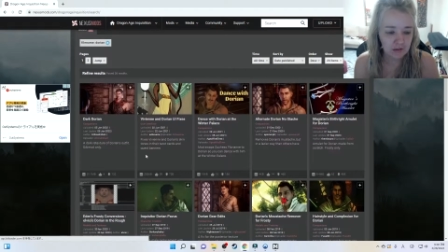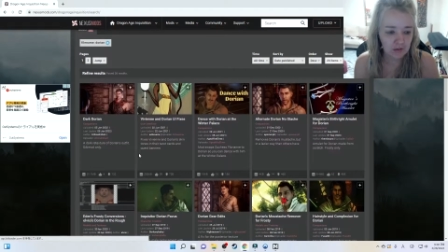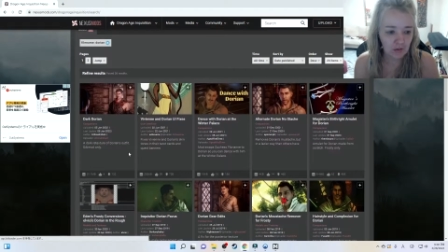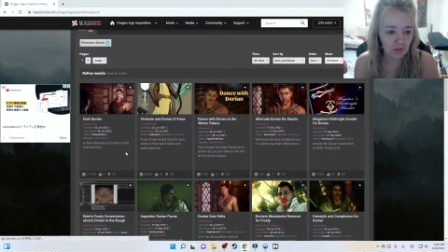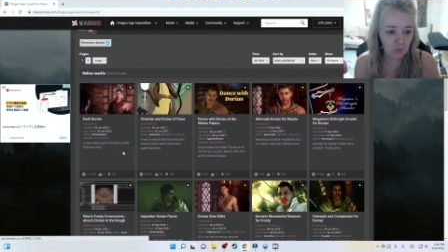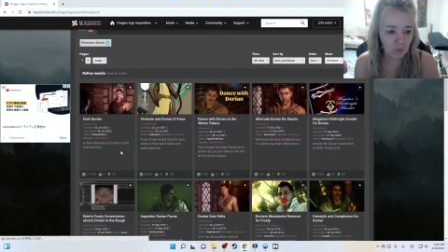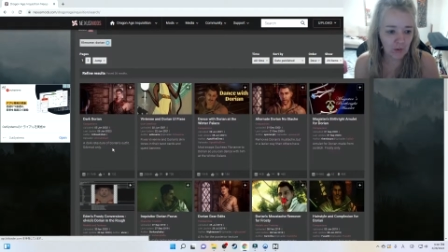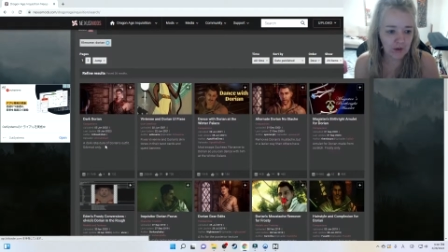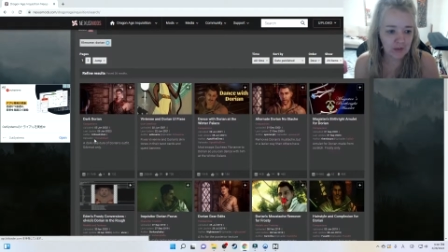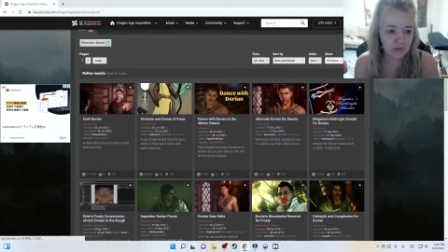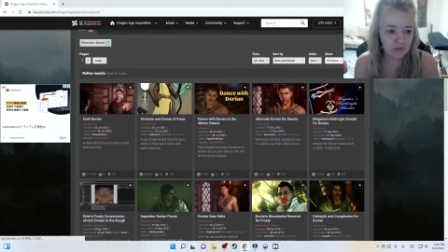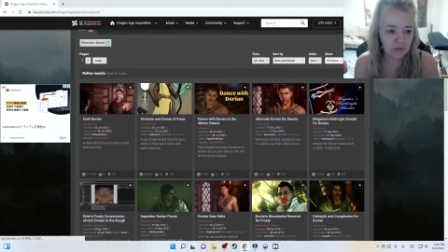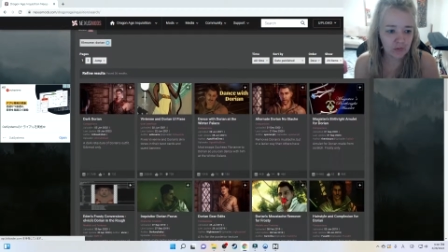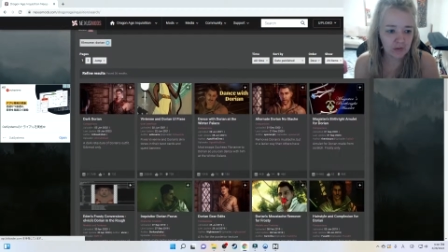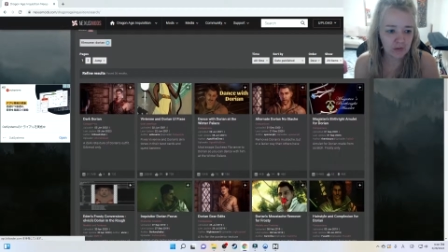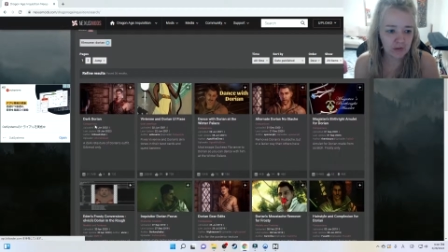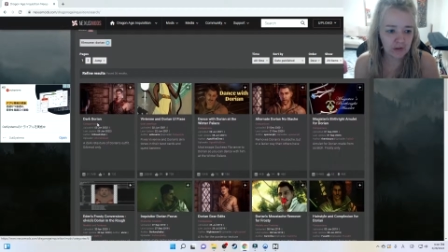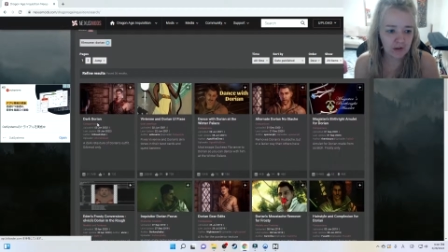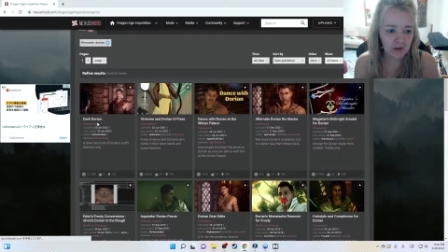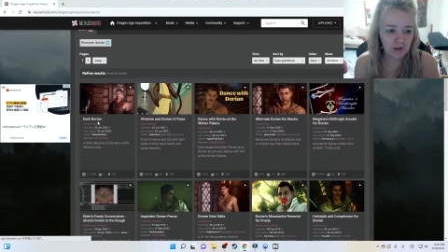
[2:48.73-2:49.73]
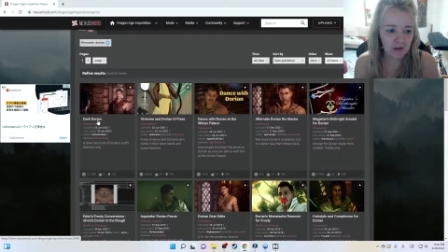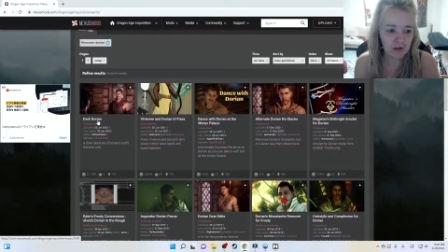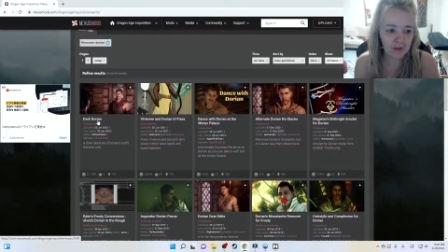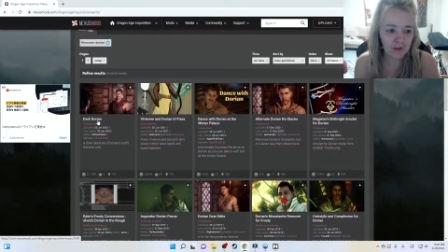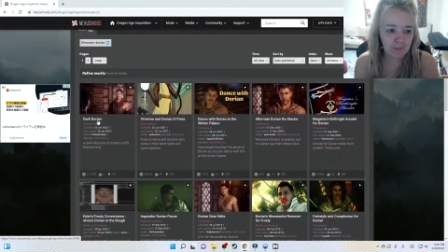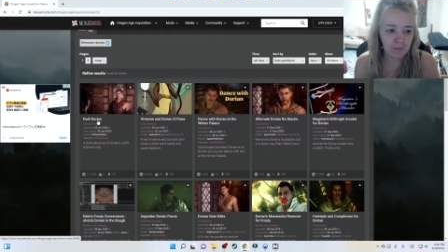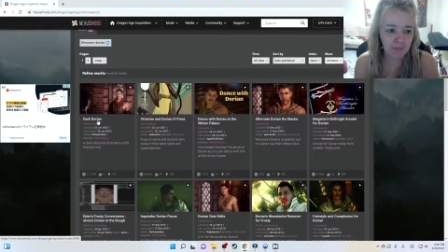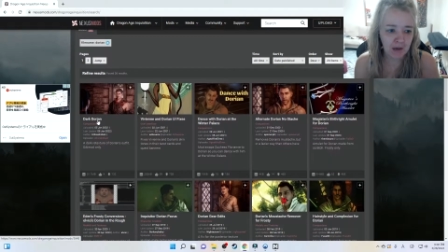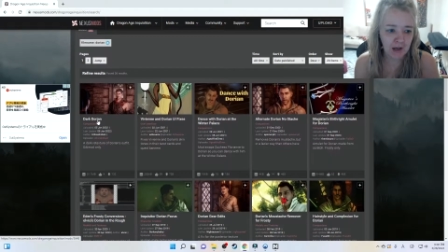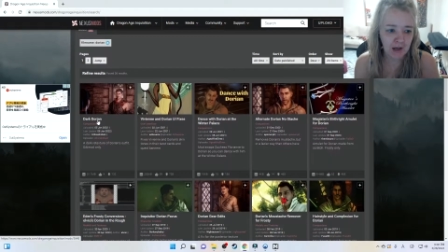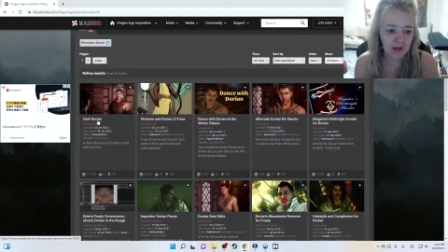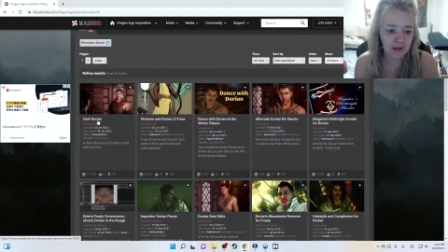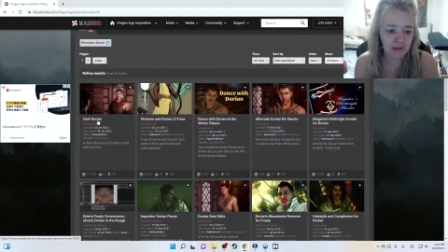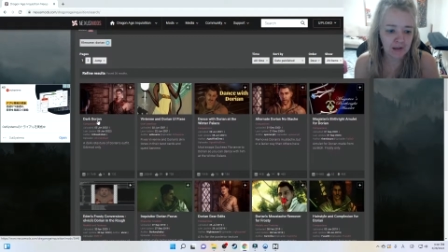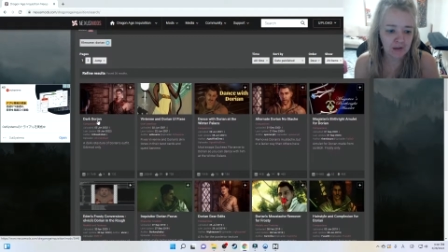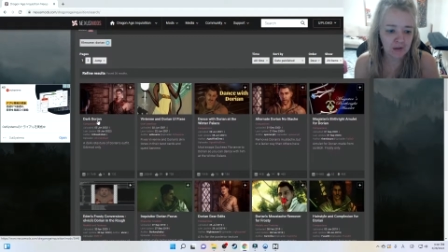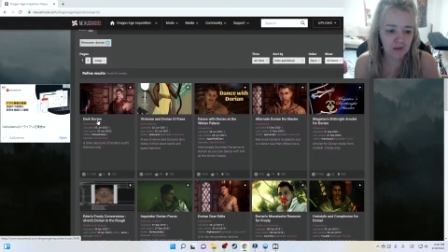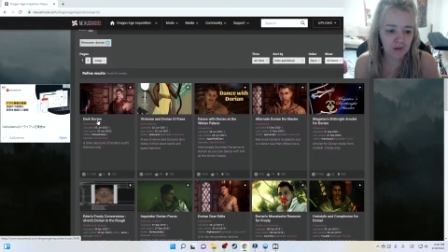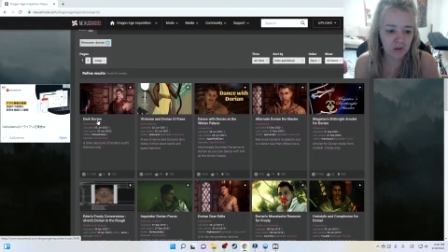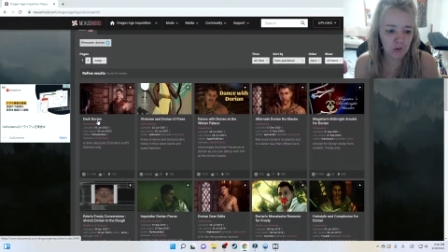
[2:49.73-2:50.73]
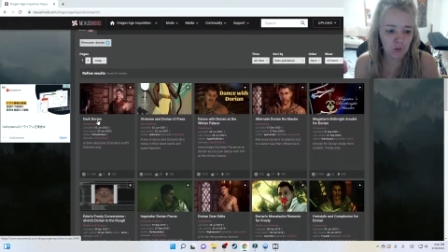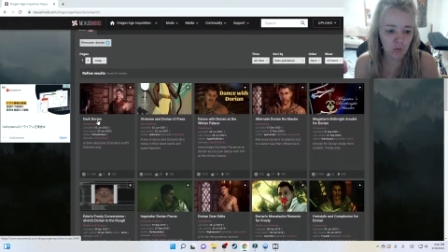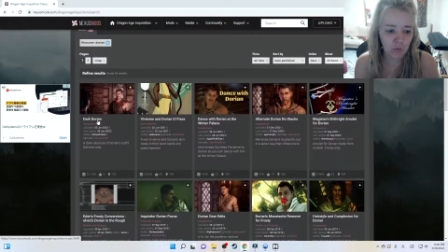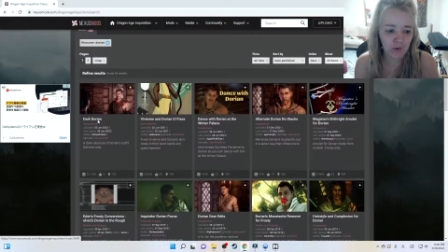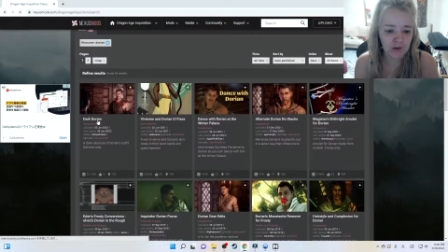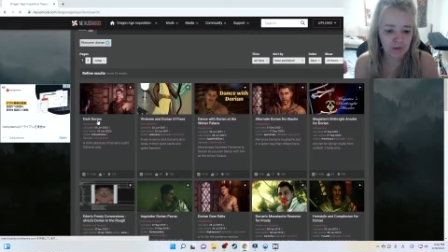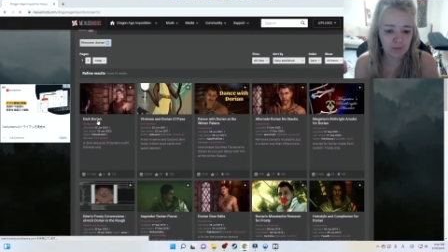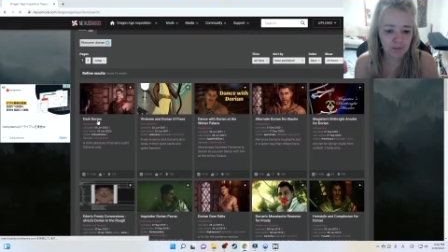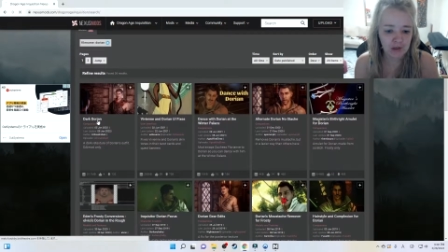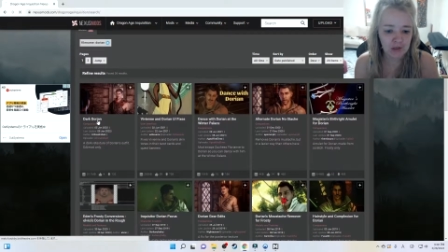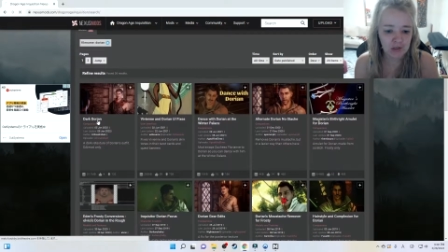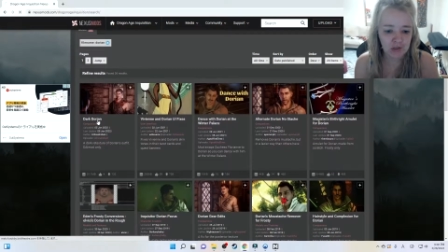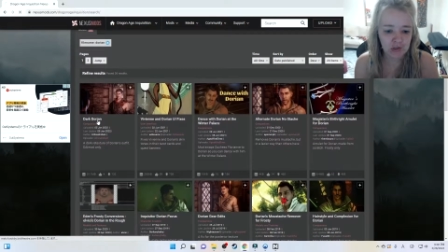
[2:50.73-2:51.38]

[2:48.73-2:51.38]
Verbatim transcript: when you click on a mod, you want to make